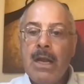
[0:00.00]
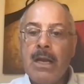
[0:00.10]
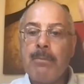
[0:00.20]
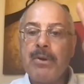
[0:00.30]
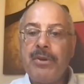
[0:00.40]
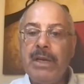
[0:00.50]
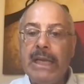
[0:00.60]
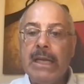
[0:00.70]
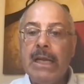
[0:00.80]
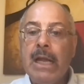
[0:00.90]
Number
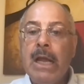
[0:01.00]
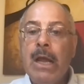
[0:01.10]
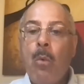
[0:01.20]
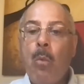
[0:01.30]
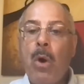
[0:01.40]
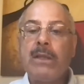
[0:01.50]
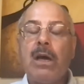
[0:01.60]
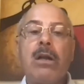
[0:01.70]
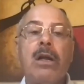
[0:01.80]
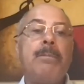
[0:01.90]
three, what
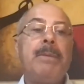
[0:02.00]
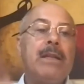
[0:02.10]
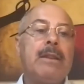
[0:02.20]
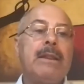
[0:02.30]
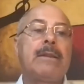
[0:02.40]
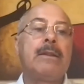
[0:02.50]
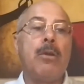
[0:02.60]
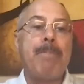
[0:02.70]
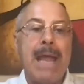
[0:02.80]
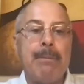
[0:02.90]
are going to be the,
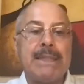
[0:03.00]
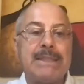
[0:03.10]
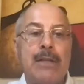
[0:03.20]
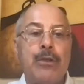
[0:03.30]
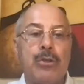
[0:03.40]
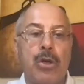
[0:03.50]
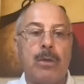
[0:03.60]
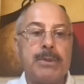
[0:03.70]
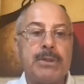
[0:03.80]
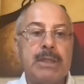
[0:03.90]
the payments and the
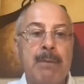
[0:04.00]
terms?